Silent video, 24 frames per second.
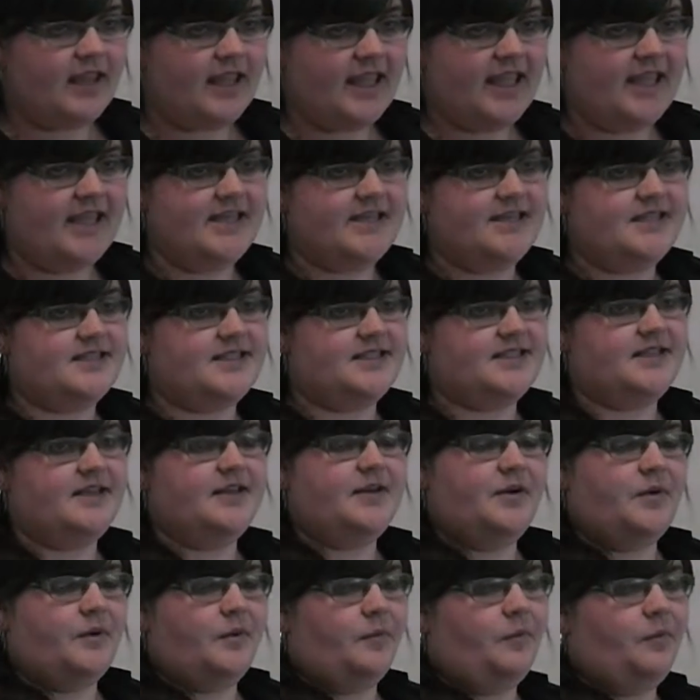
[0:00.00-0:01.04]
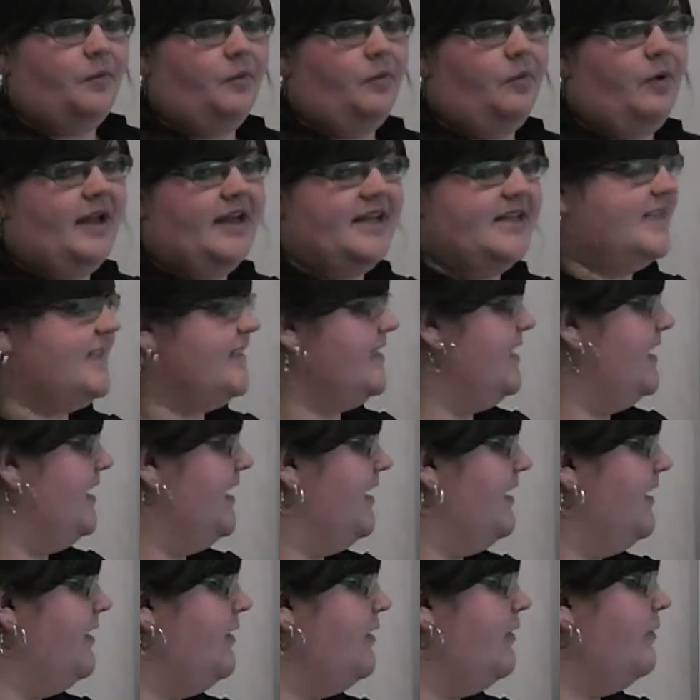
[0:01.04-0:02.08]
is what
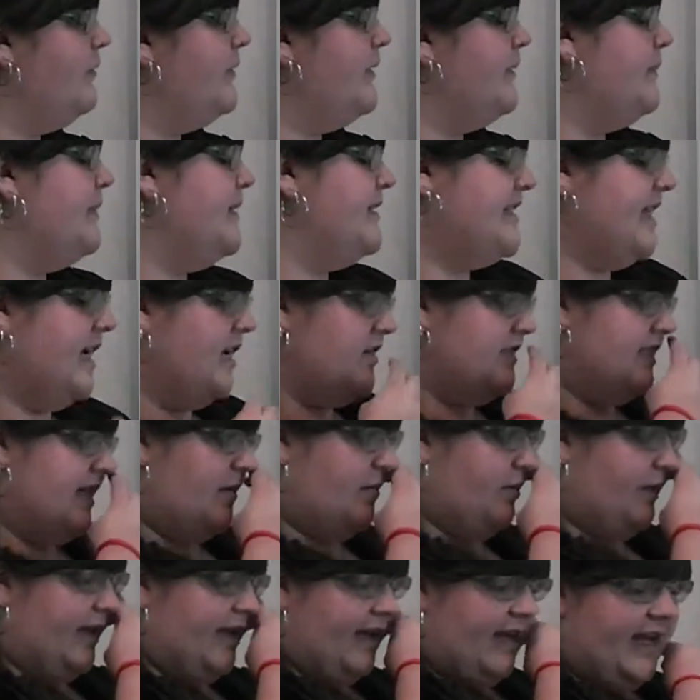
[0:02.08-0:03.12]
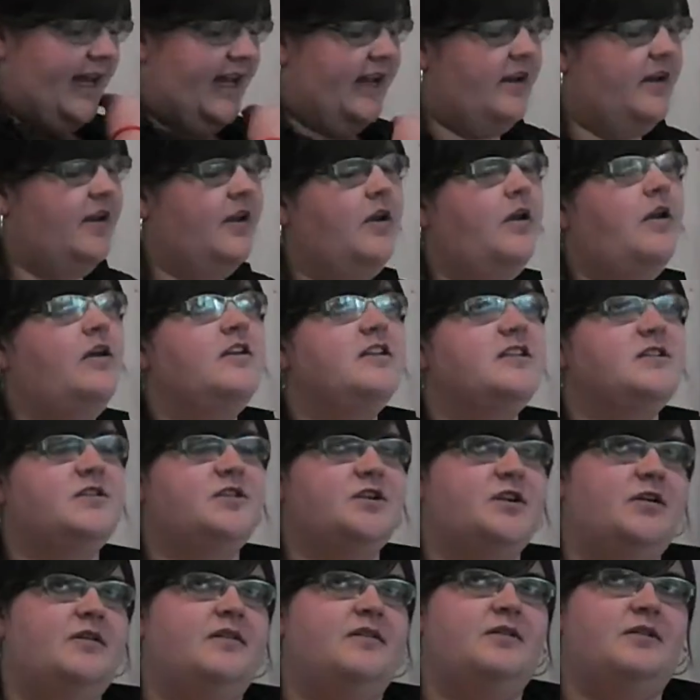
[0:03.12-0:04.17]
we take our sampling and
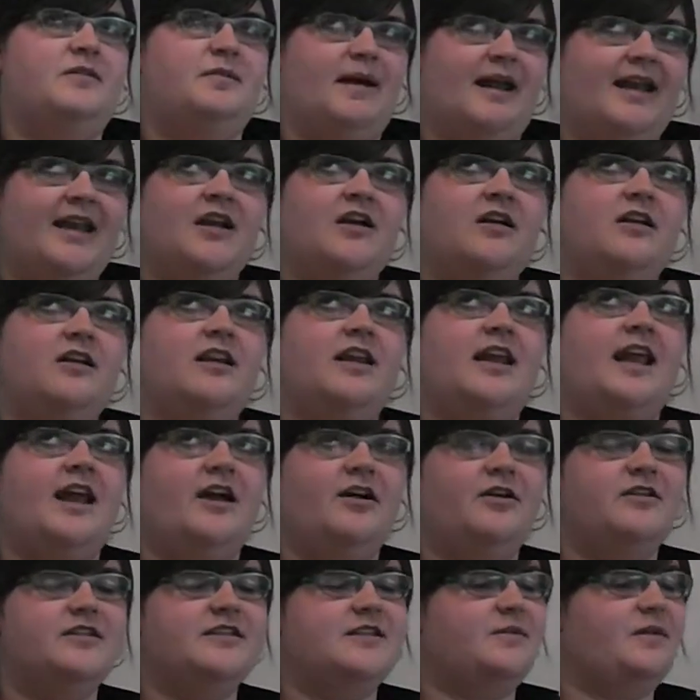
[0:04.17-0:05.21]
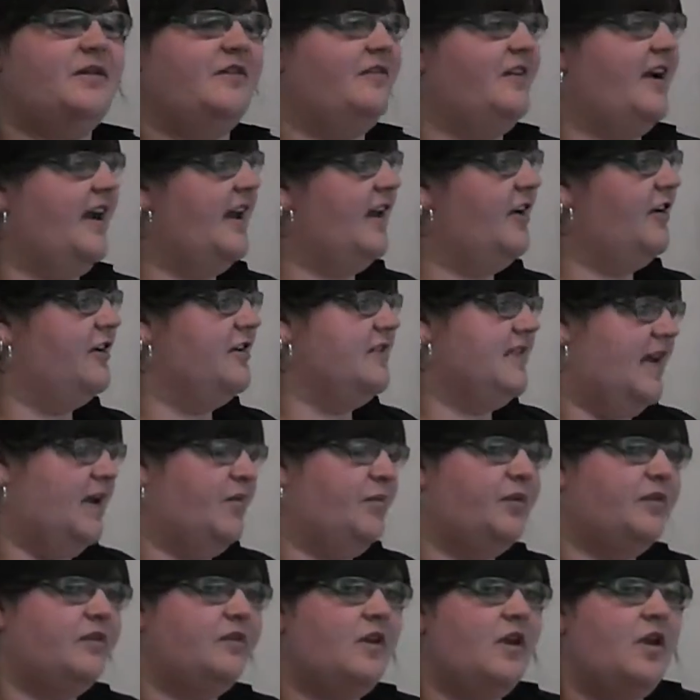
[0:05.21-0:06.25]
depending on the errors that we find in our
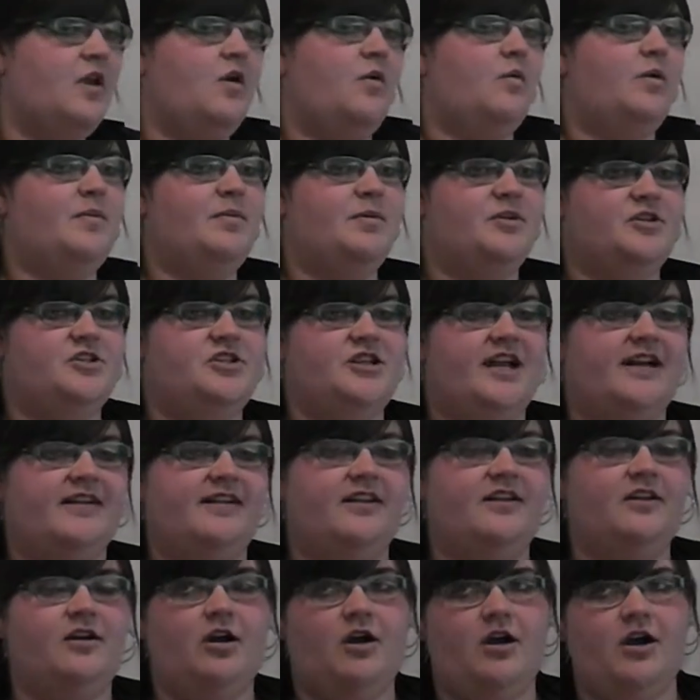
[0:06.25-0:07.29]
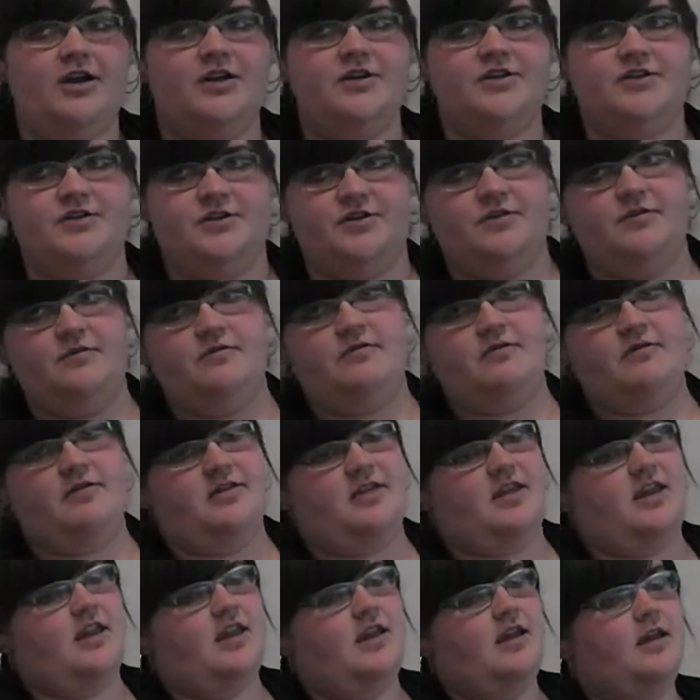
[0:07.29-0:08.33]
samples, we project it onto
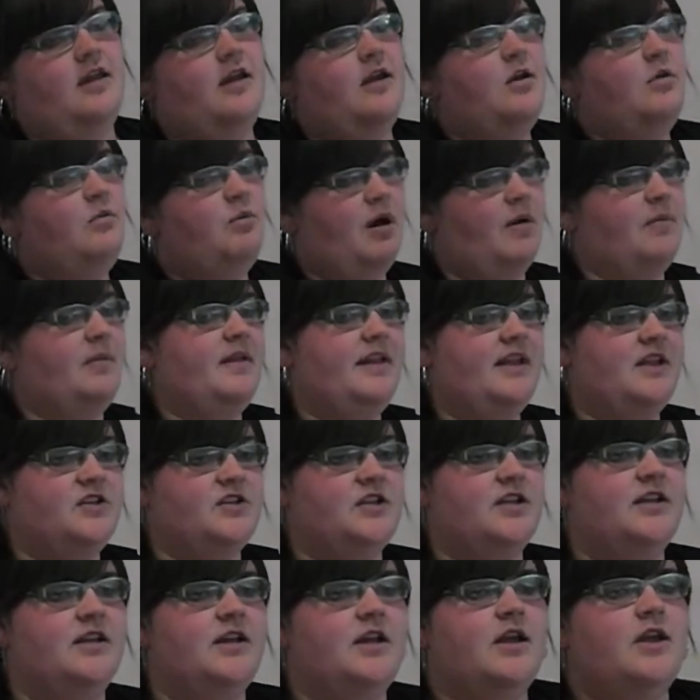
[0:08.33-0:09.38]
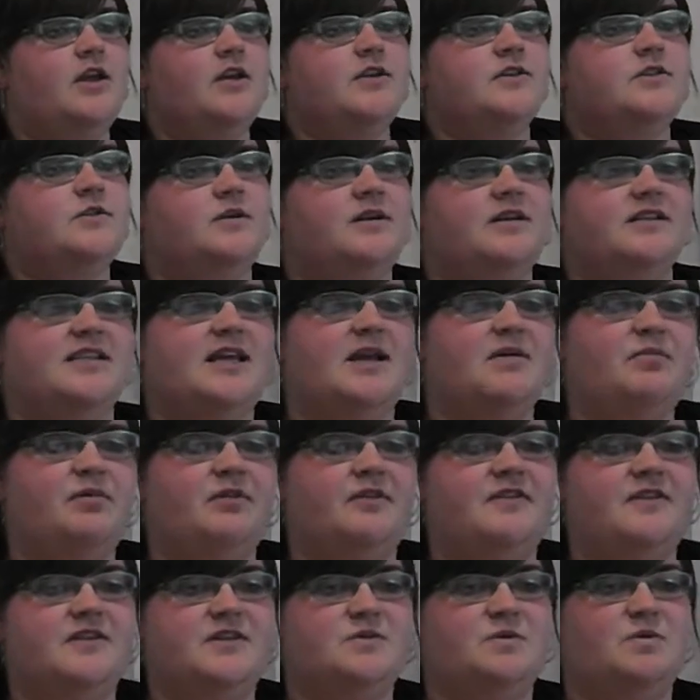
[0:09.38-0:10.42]
the population. So an example
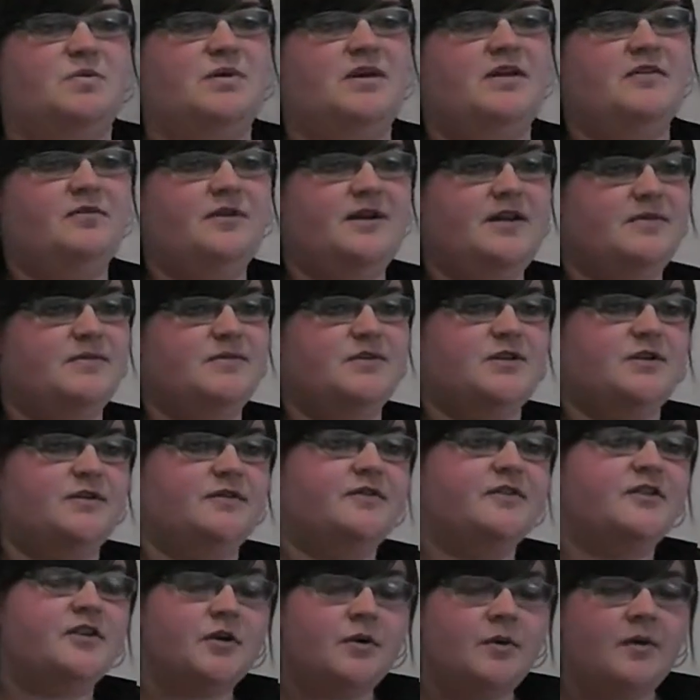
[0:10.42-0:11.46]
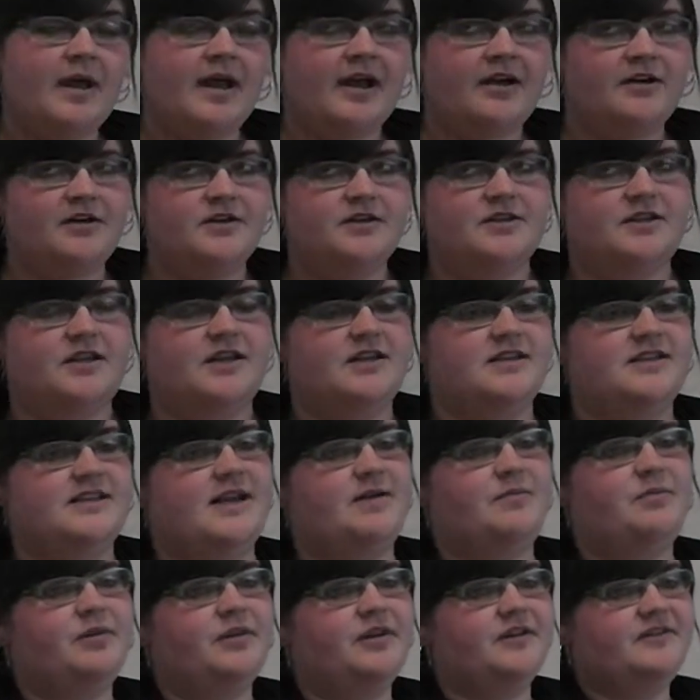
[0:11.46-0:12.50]
of this would be if we observe 2 errors in a
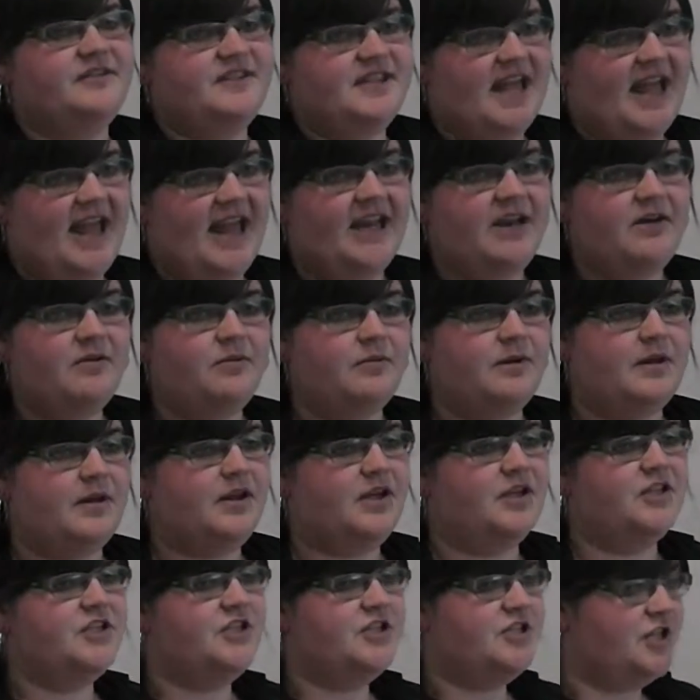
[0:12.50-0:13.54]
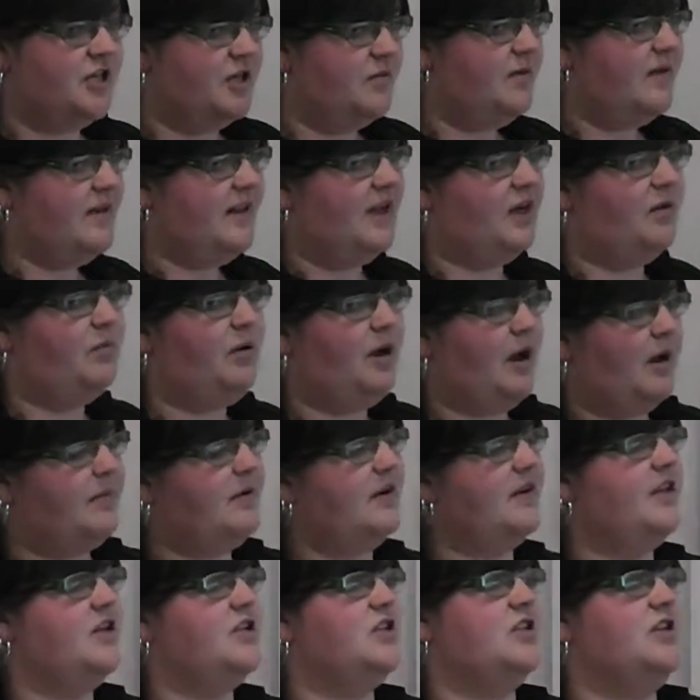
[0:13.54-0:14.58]
sample of 10, we could determine that our
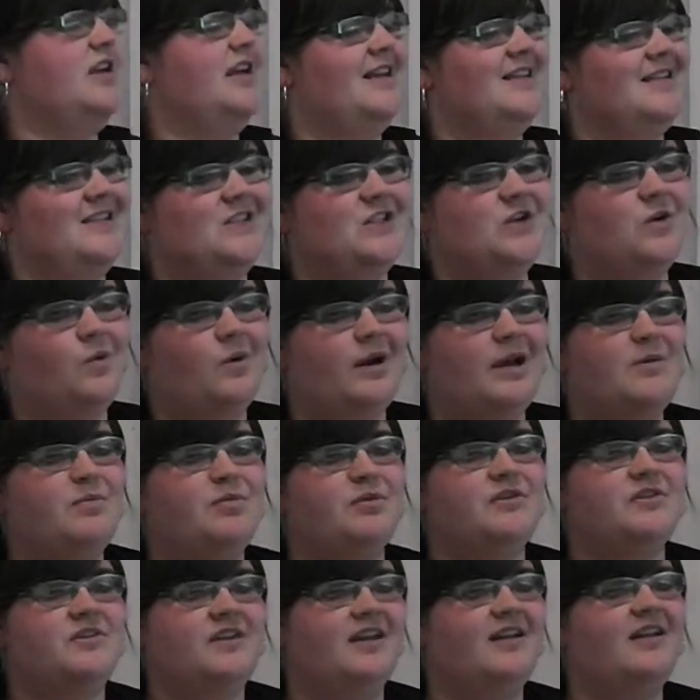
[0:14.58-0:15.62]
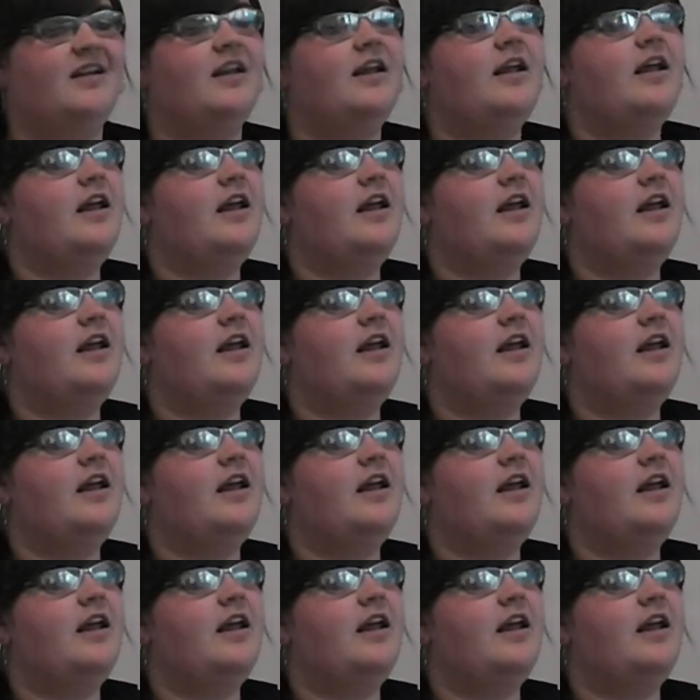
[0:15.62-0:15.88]
population has a 20%